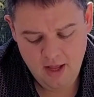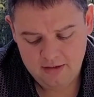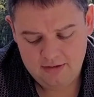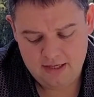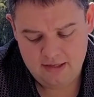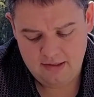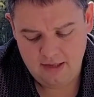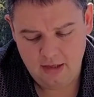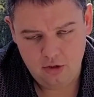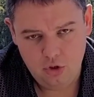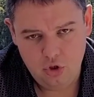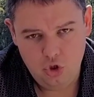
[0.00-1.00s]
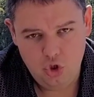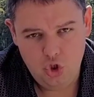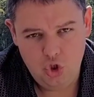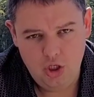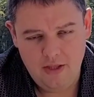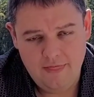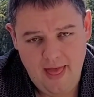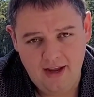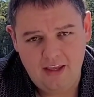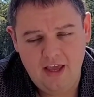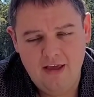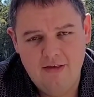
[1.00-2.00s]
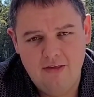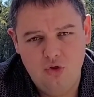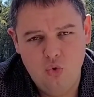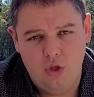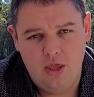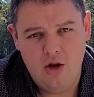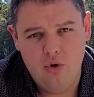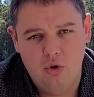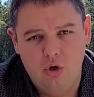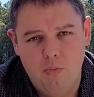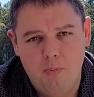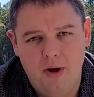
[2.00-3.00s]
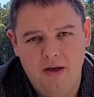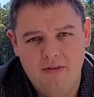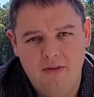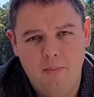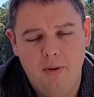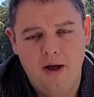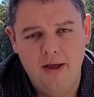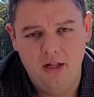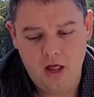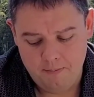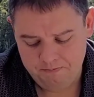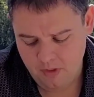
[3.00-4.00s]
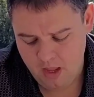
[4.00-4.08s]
they said in that case, you cannot go past the paella.